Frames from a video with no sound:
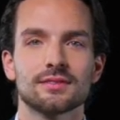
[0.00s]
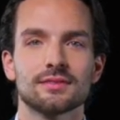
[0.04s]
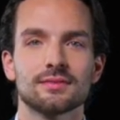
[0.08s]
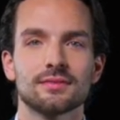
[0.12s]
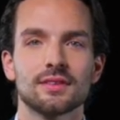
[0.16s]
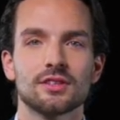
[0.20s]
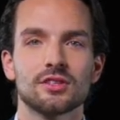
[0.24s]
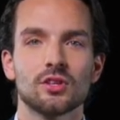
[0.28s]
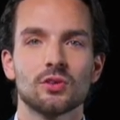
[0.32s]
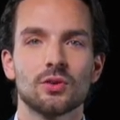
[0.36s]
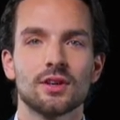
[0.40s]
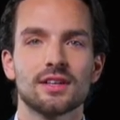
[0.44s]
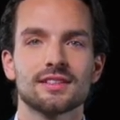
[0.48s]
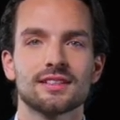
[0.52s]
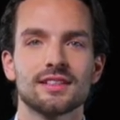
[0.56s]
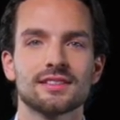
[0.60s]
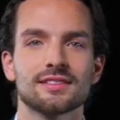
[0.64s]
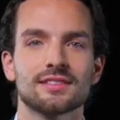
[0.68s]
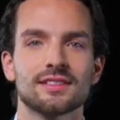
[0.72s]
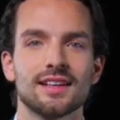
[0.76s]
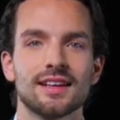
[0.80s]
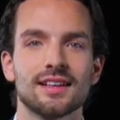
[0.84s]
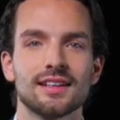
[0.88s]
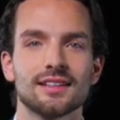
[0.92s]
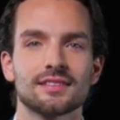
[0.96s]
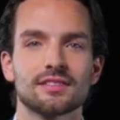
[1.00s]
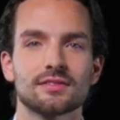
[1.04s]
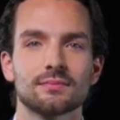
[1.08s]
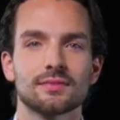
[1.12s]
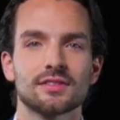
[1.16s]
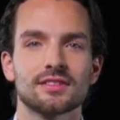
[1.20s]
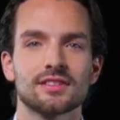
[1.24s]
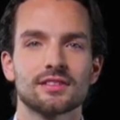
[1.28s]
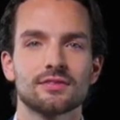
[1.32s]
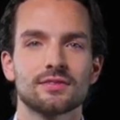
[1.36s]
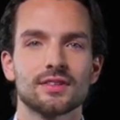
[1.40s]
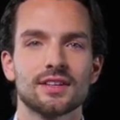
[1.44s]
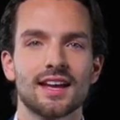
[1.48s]
The U.S. has taken
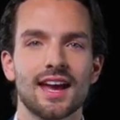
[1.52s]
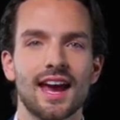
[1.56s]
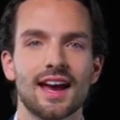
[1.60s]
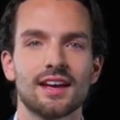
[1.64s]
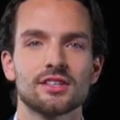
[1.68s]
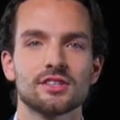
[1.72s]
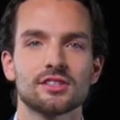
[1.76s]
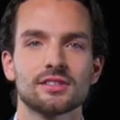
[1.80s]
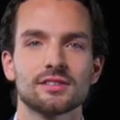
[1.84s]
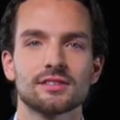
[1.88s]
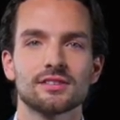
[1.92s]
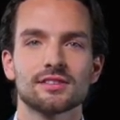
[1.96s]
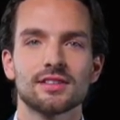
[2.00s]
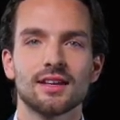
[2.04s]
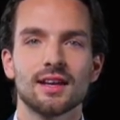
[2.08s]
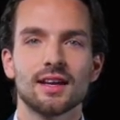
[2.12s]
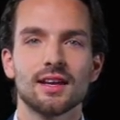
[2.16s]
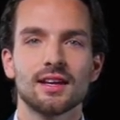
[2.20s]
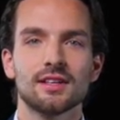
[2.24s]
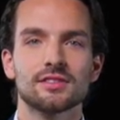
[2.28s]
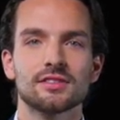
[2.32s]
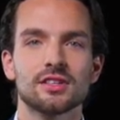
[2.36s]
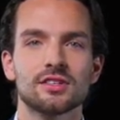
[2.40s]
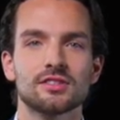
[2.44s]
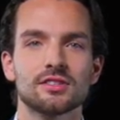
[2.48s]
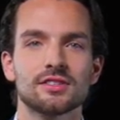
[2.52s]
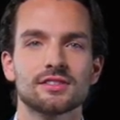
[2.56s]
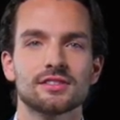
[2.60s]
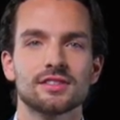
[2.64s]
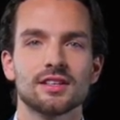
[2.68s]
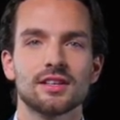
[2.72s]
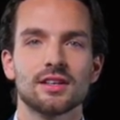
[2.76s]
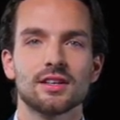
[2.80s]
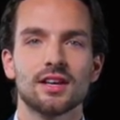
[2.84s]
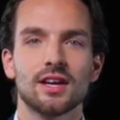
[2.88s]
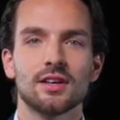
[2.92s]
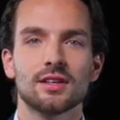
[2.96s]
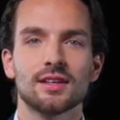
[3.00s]
specific actions, such as
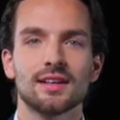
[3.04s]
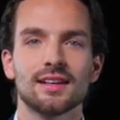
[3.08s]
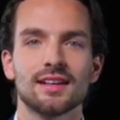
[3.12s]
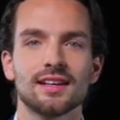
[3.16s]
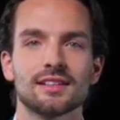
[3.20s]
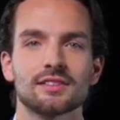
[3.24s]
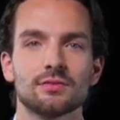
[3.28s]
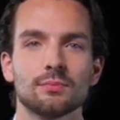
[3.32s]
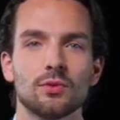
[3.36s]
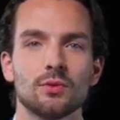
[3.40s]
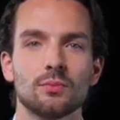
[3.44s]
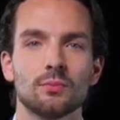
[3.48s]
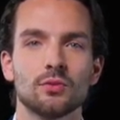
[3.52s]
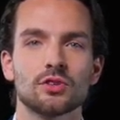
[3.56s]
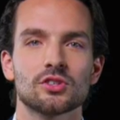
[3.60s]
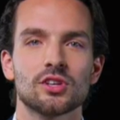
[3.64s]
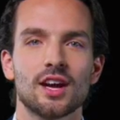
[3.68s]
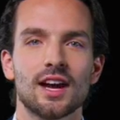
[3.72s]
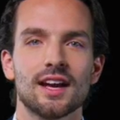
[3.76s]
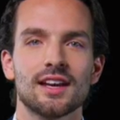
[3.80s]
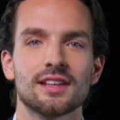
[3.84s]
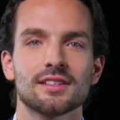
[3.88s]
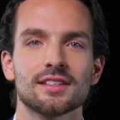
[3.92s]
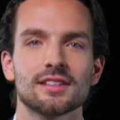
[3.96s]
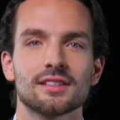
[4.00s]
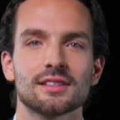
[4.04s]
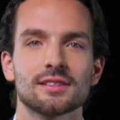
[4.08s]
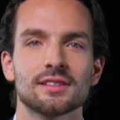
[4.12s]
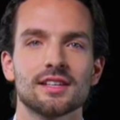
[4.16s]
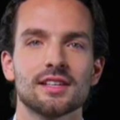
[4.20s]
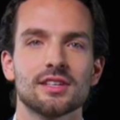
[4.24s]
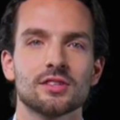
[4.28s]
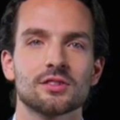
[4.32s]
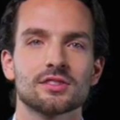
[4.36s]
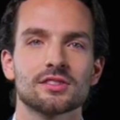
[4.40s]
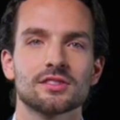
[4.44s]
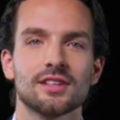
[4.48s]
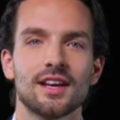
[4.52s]
declaring Hizbul Mujahideen
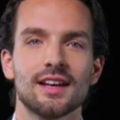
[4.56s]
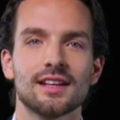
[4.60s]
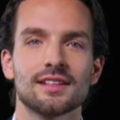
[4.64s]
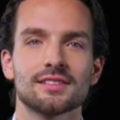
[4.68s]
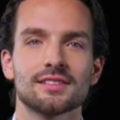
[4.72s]
leader Syed